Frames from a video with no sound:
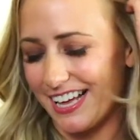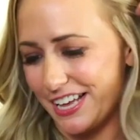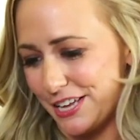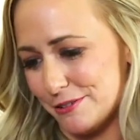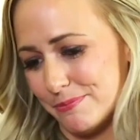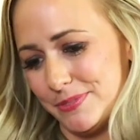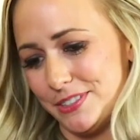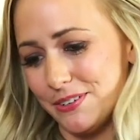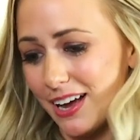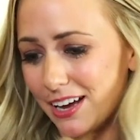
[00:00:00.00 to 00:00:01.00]

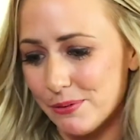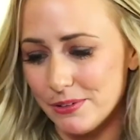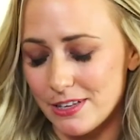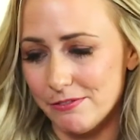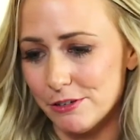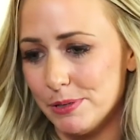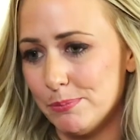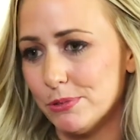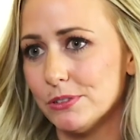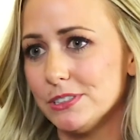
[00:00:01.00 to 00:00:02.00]
So yeah, I would love for
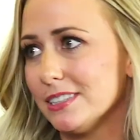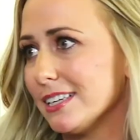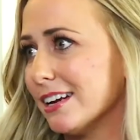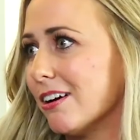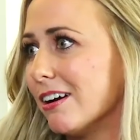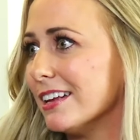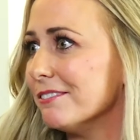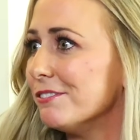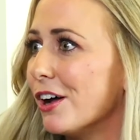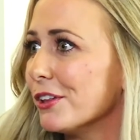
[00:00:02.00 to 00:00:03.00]
people to get on
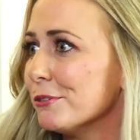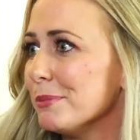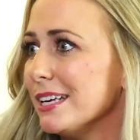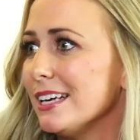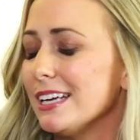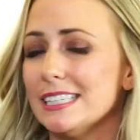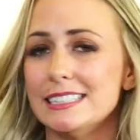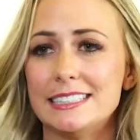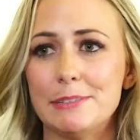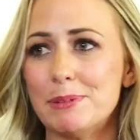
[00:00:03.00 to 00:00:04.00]
and follow me
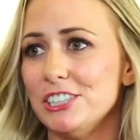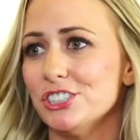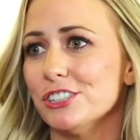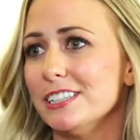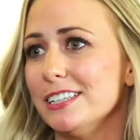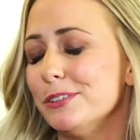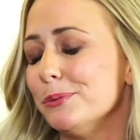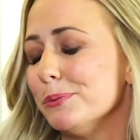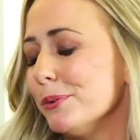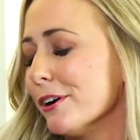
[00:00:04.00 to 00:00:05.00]
and see my journey
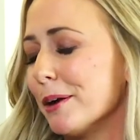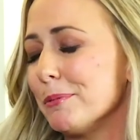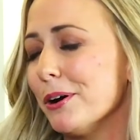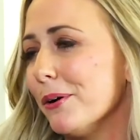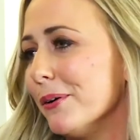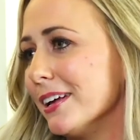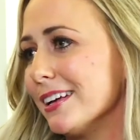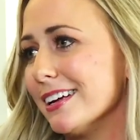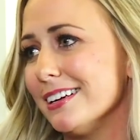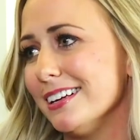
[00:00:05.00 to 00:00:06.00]
and where I'm
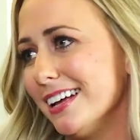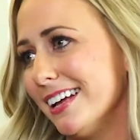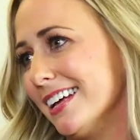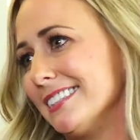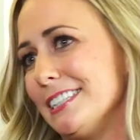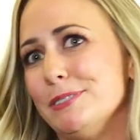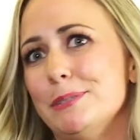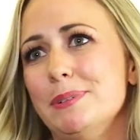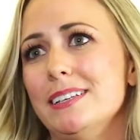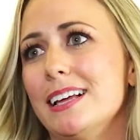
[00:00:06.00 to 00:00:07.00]
going. And it seems
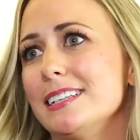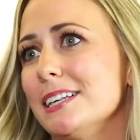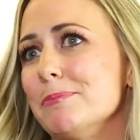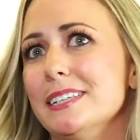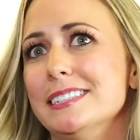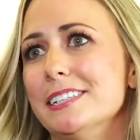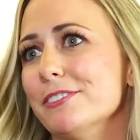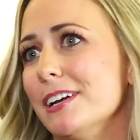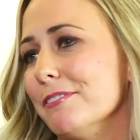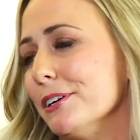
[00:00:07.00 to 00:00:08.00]
to be like something
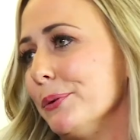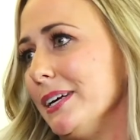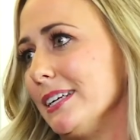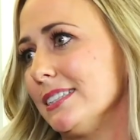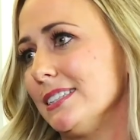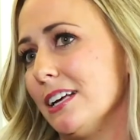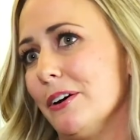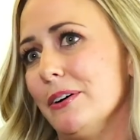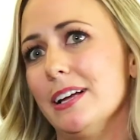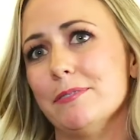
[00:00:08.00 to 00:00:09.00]
different every week.
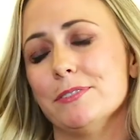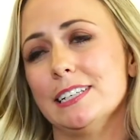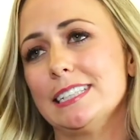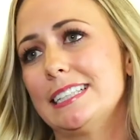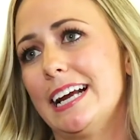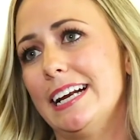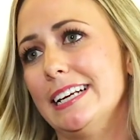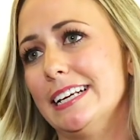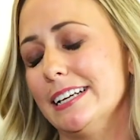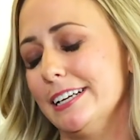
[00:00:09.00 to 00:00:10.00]
So I'm really
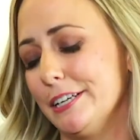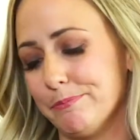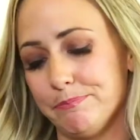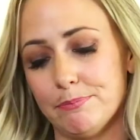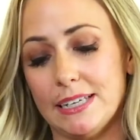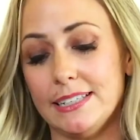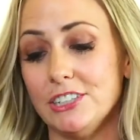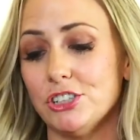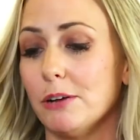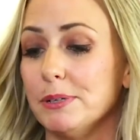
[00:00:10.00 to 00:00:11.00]
excited. And my
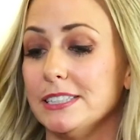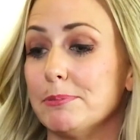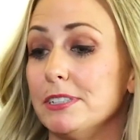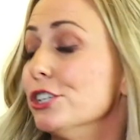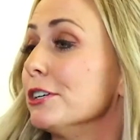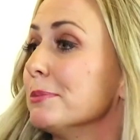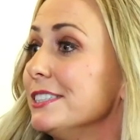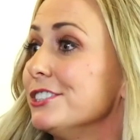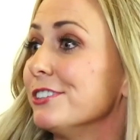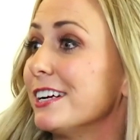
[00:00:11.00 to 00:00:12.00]
day job is I'm a
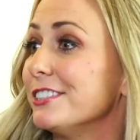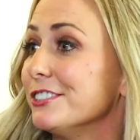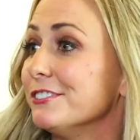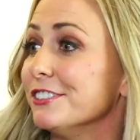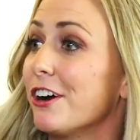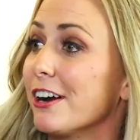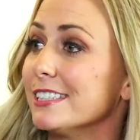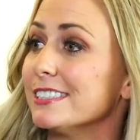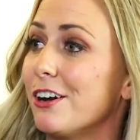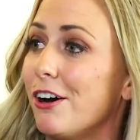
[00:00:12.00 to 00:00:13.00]
tournament director for
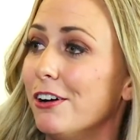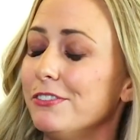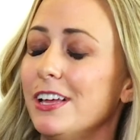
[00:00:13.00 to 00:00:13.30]
Arcus Golf.